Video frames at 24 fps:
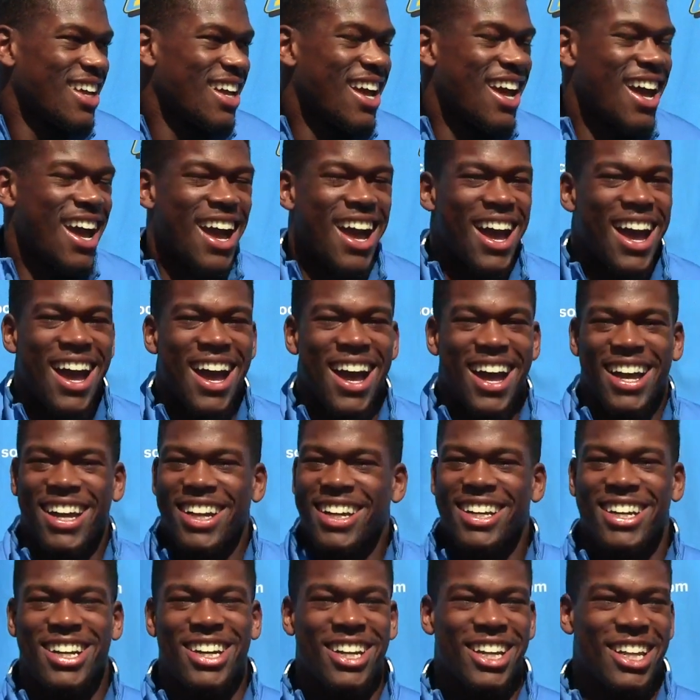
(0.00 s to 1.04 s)

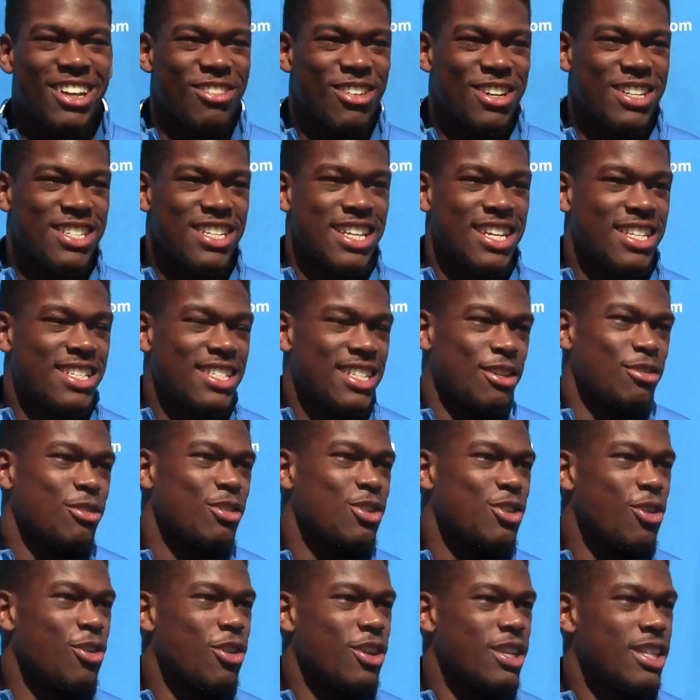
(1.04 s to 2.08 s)
I couldn't resist. It
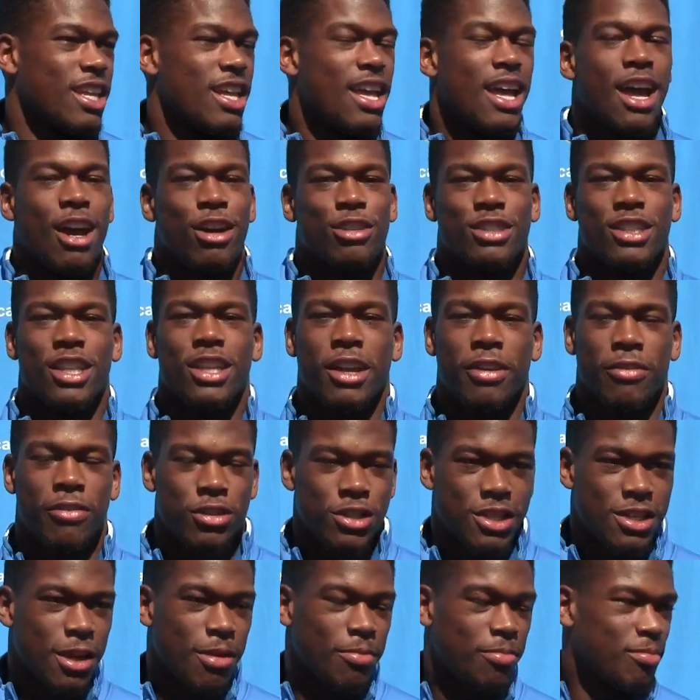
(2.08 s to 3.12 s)
was on. I was looking for
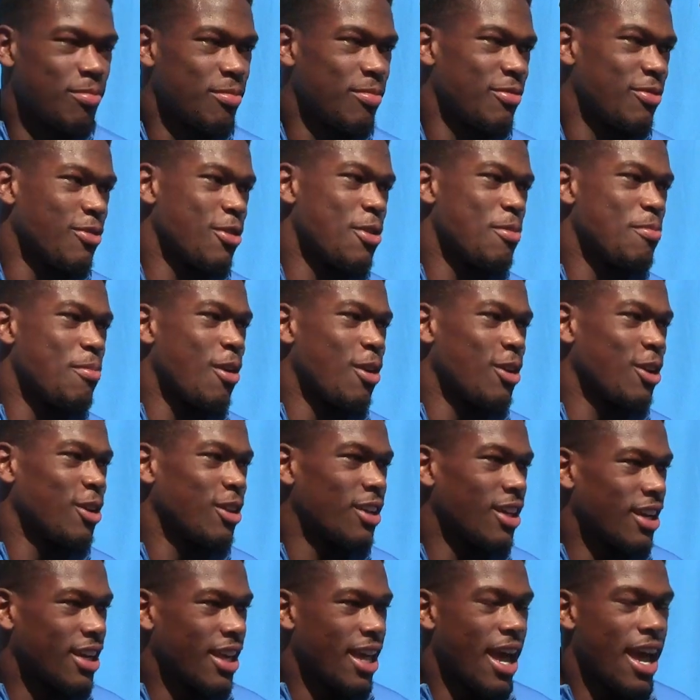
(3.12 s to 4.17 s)
something football to
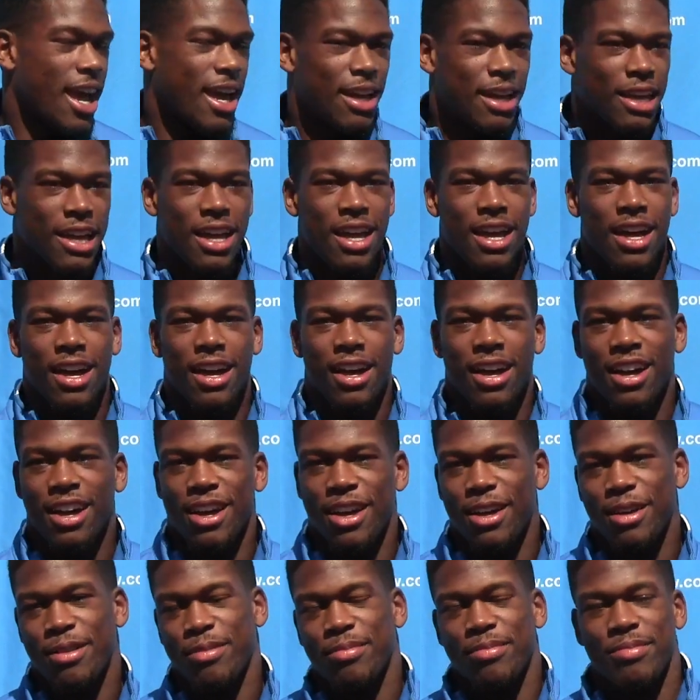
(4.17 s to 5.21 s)
look at,
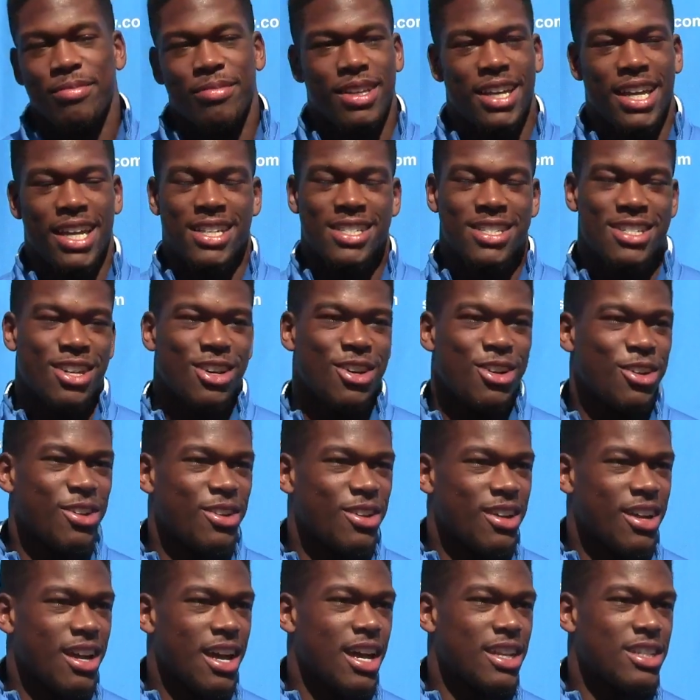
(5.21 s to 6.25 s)
um, and so
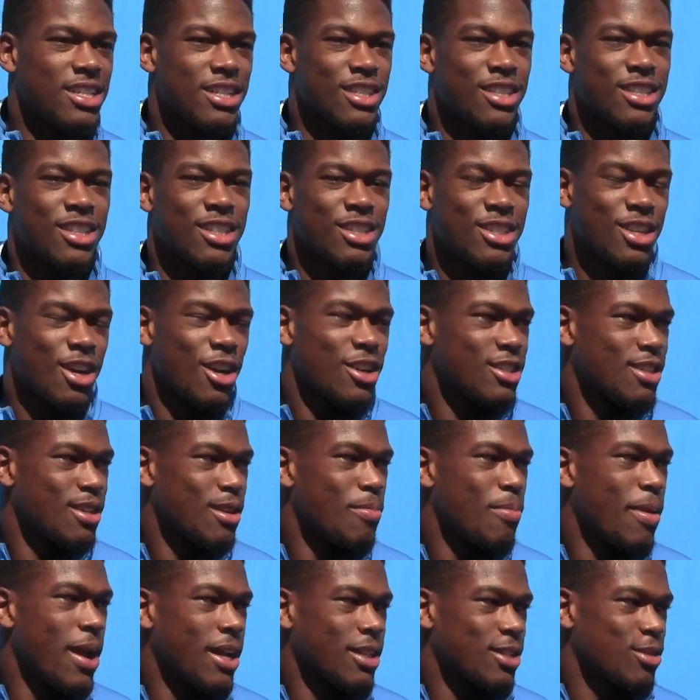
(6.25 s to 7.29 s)
I just turned to the
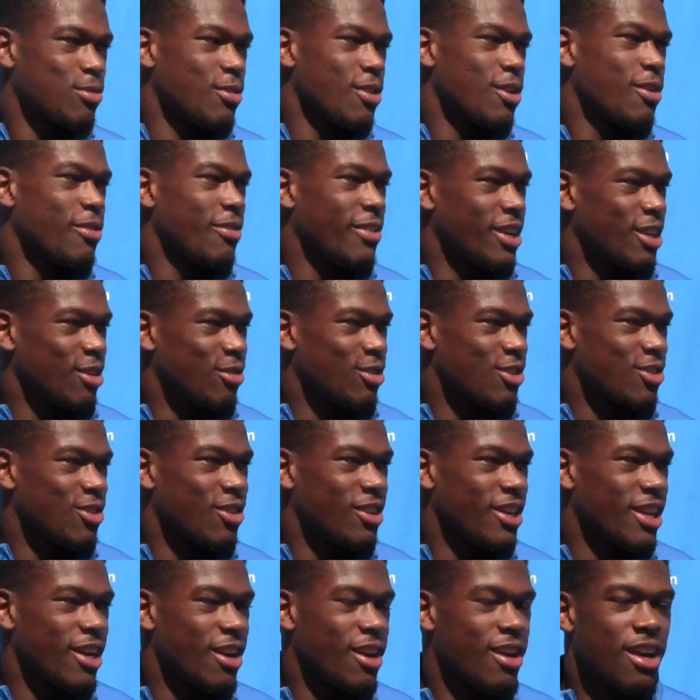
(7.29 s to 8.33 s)
Pac-12, and it was on
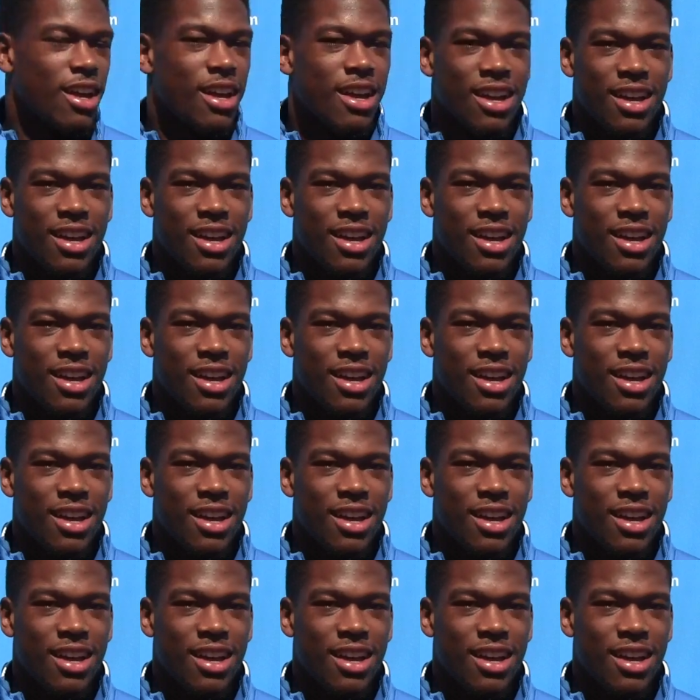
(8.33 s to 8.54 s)
there.